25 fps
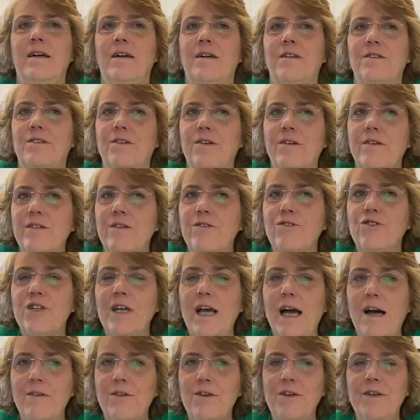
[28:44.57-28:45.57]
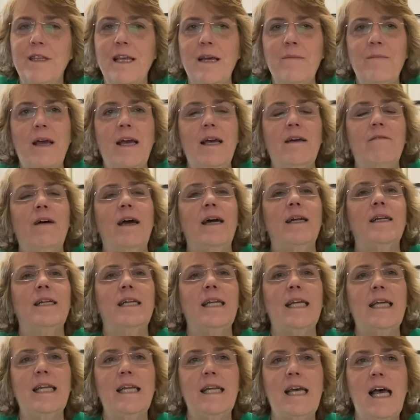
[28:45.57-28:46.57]
During their childhood, they may have had
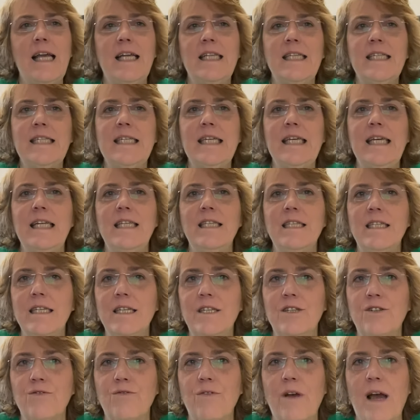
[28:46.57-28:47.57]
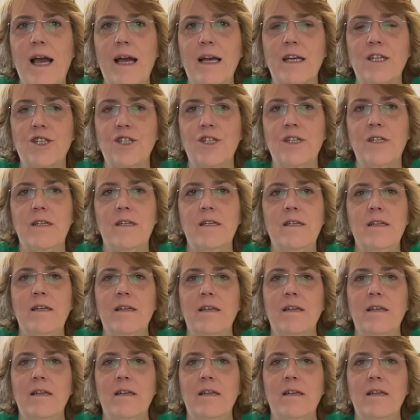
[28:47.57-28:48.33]
an intense attachment